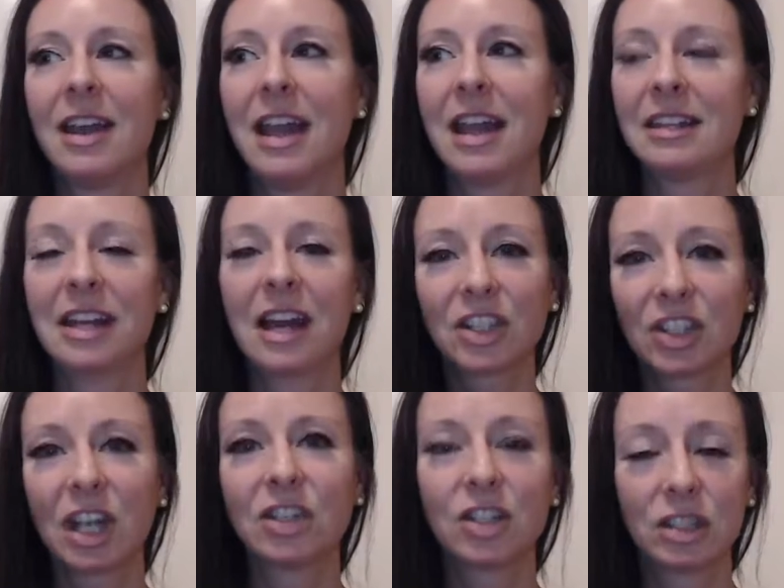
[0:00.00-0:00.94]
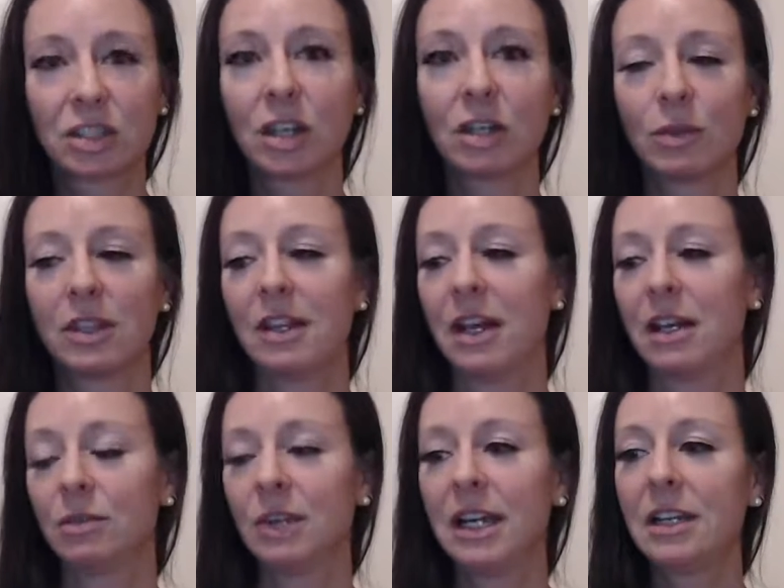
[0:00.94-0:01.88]
And actually, I should start with
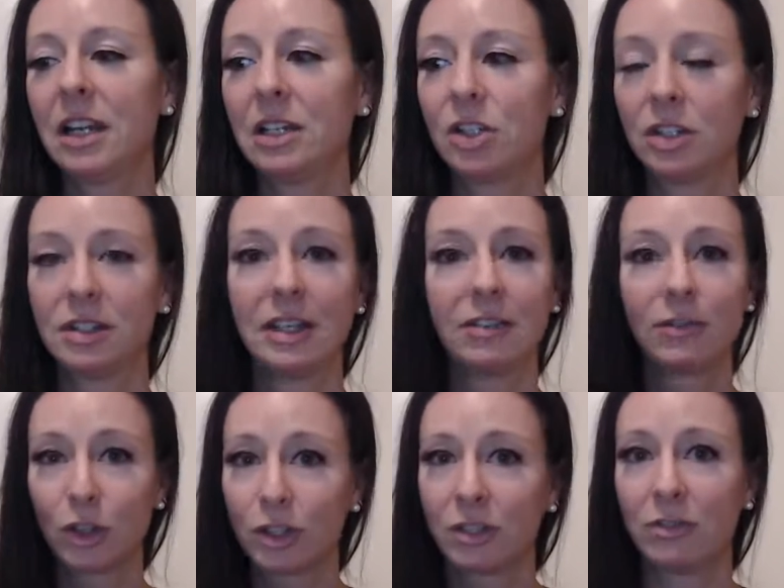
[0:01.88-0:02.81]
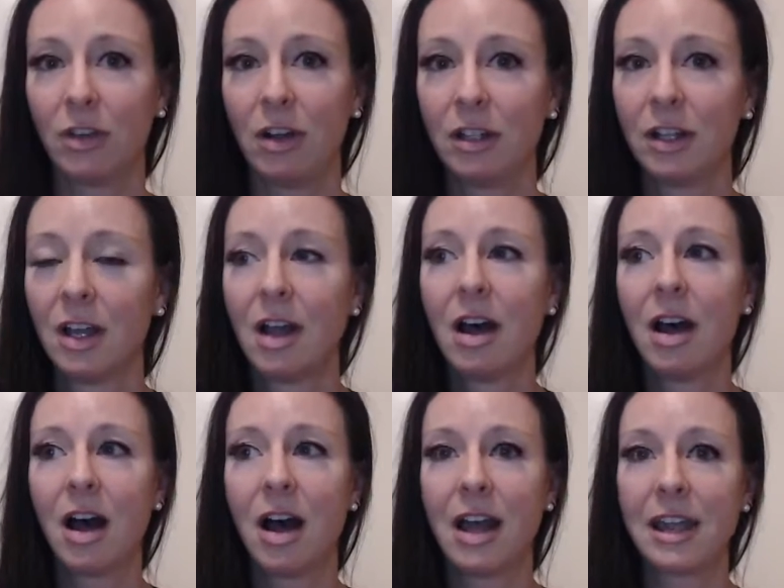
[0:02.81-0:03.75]
that, right? I should say, first of all,
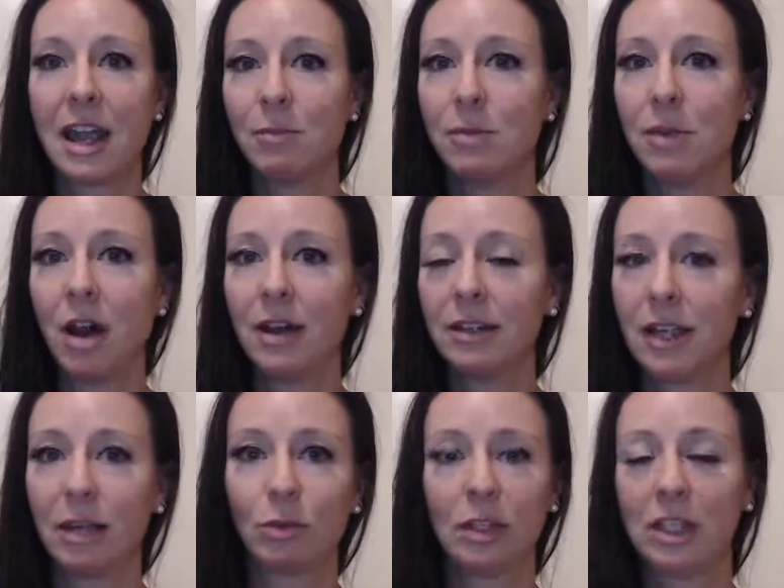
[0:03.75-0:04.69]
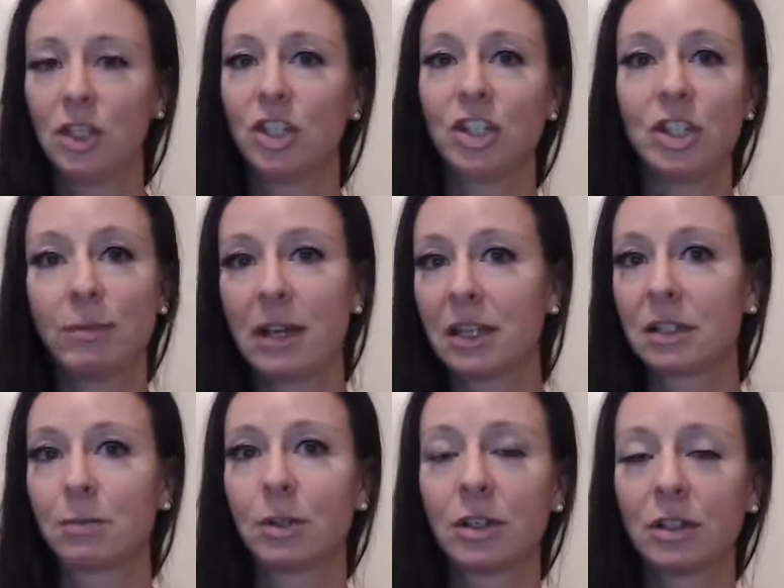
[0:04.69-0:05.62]
I am not a relationship
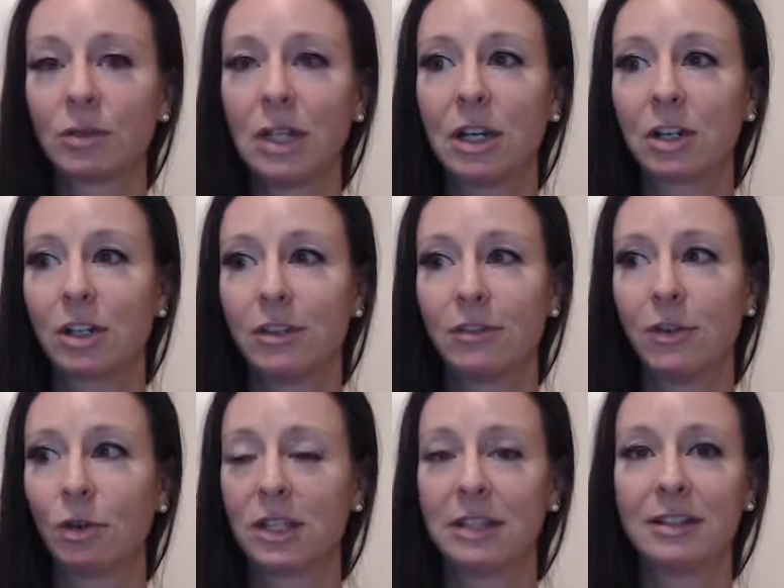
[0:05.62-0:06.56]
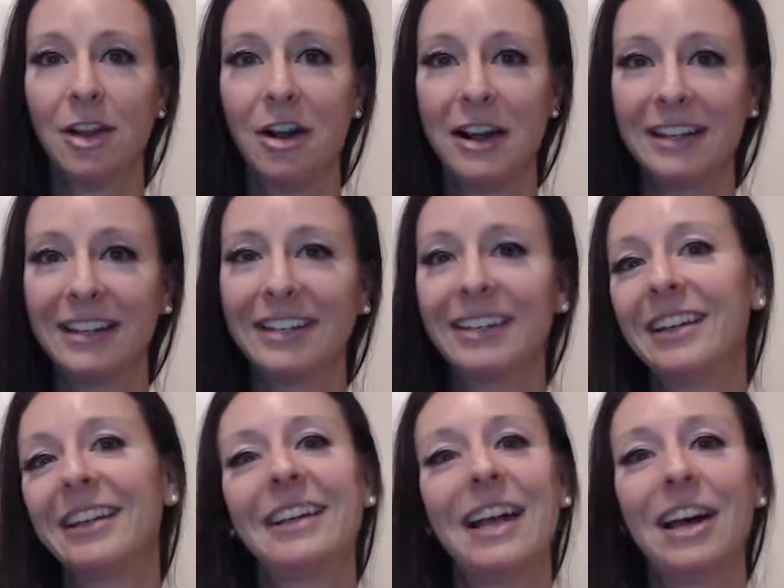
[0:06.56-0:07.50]
expert. We are going to focus on
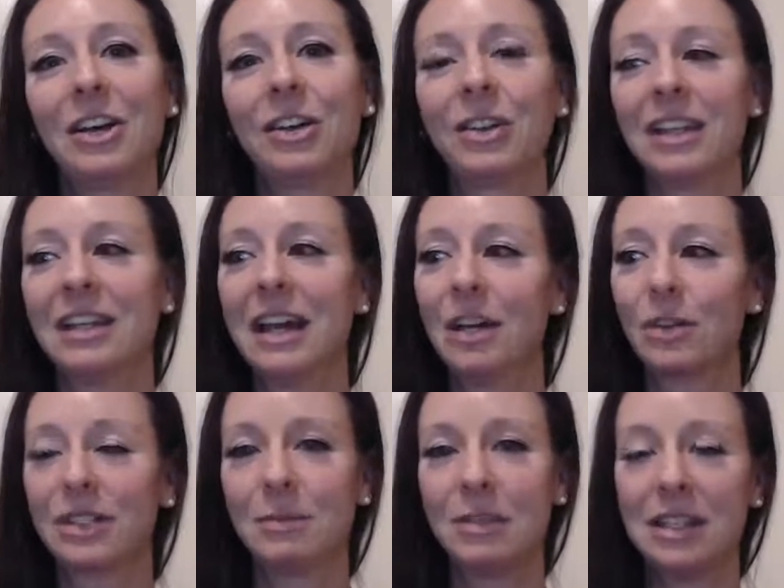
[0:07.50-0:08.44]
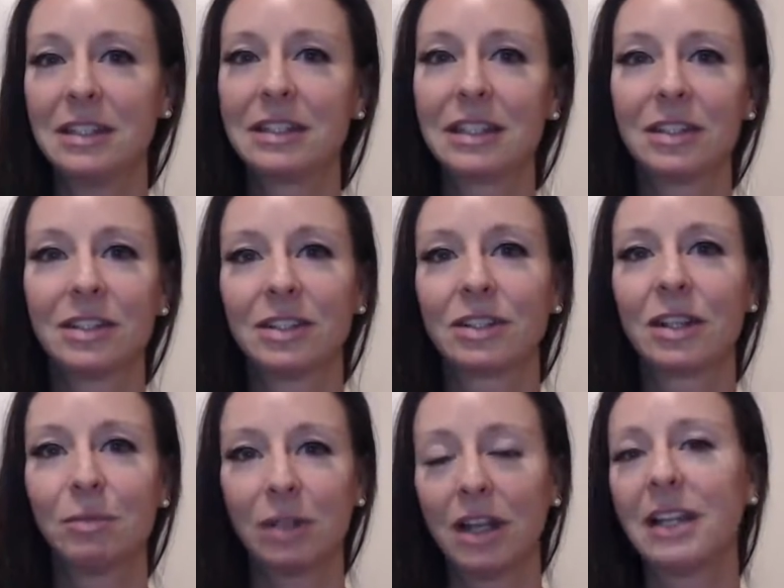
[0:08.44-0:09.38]
health and how some of these skills
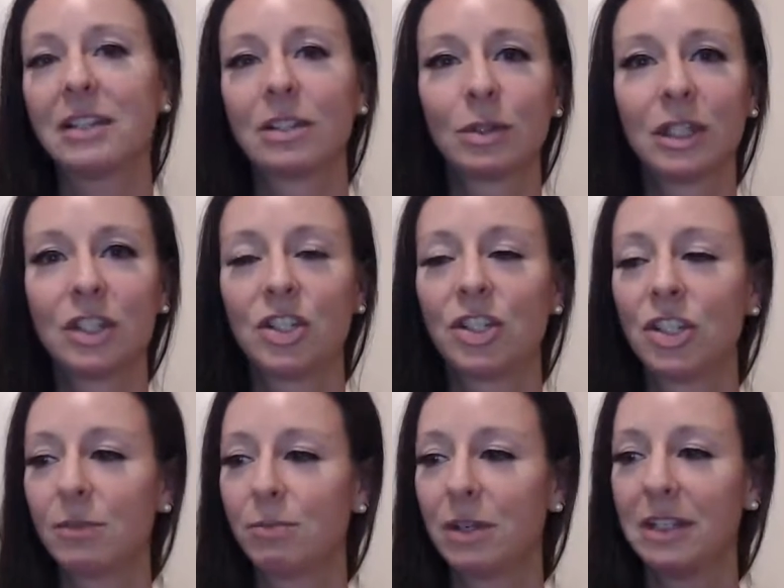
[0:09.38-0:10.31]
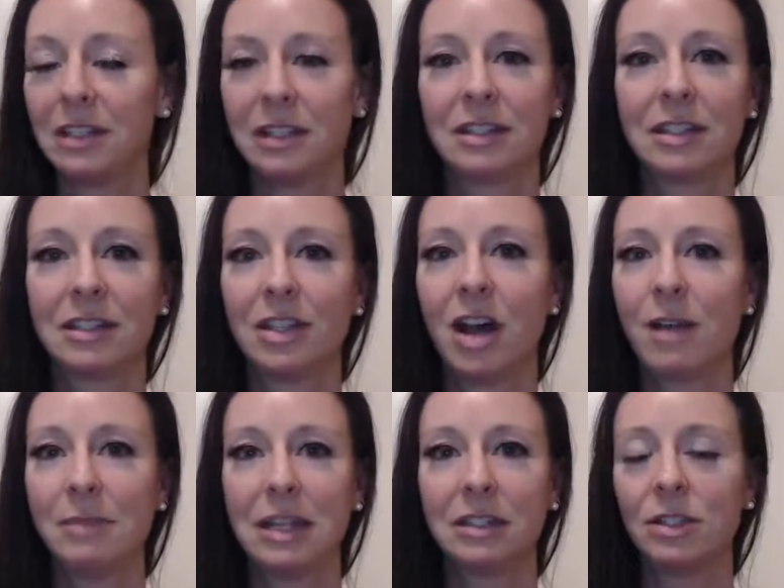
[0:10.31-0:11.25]
apply to a relationship, but this is
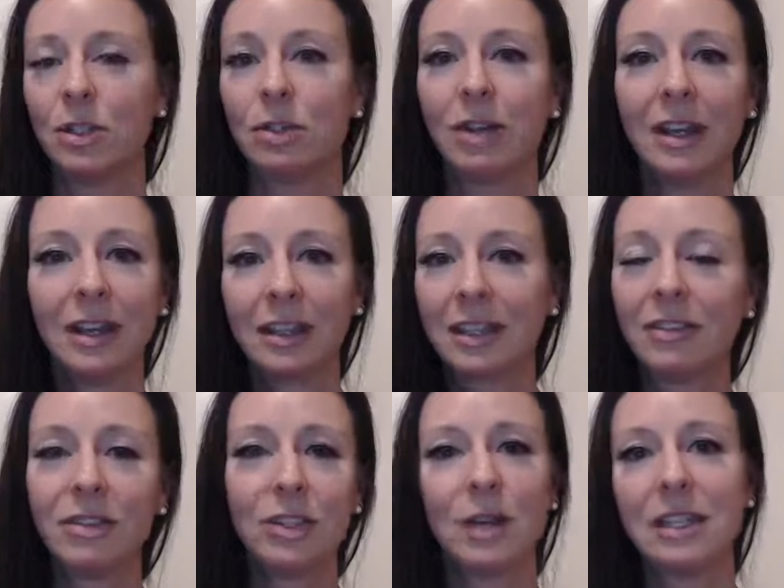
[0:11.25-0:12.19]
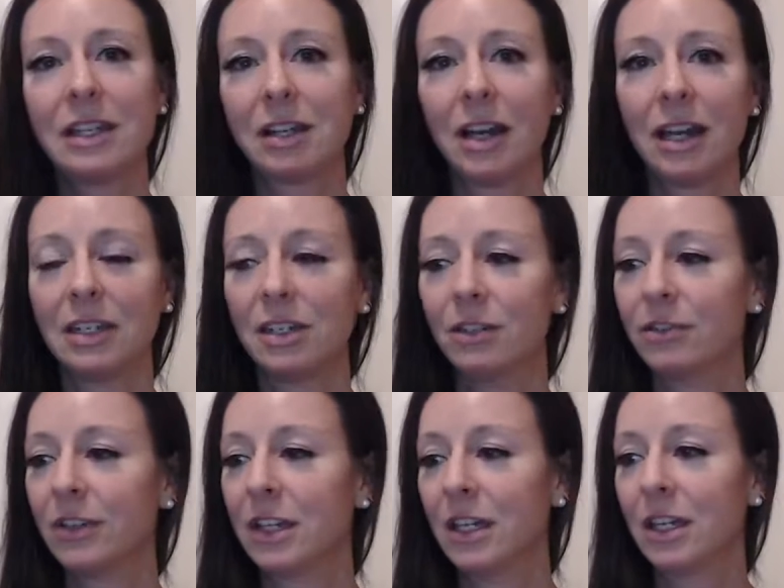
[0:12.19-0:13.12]
not meant to give you any kind of,